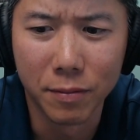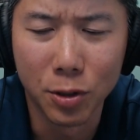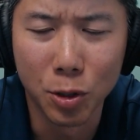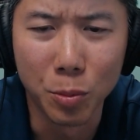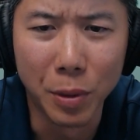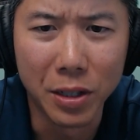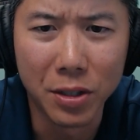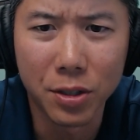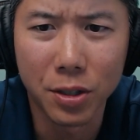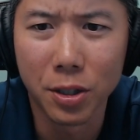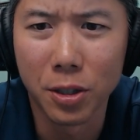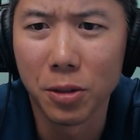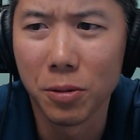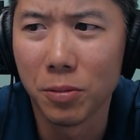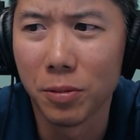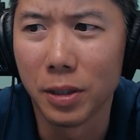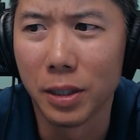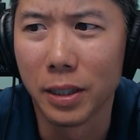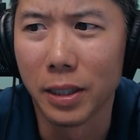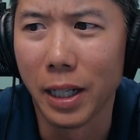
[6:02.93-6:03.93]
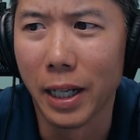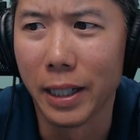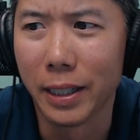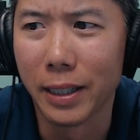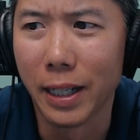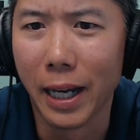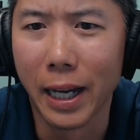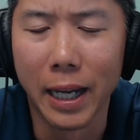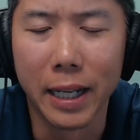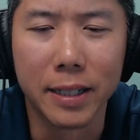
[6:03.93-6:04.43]
two months ago, I,
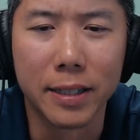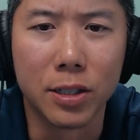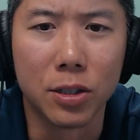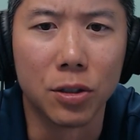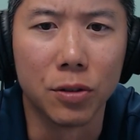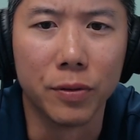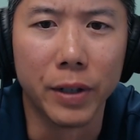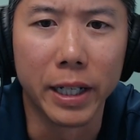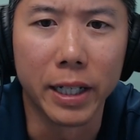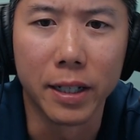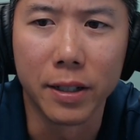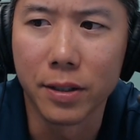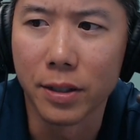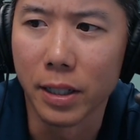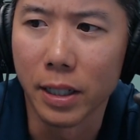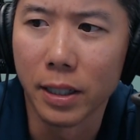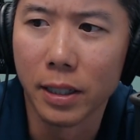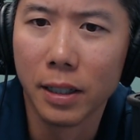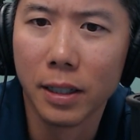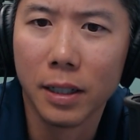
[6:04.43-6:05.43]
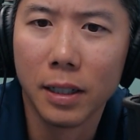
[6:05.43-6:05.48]
I had zero vacancy.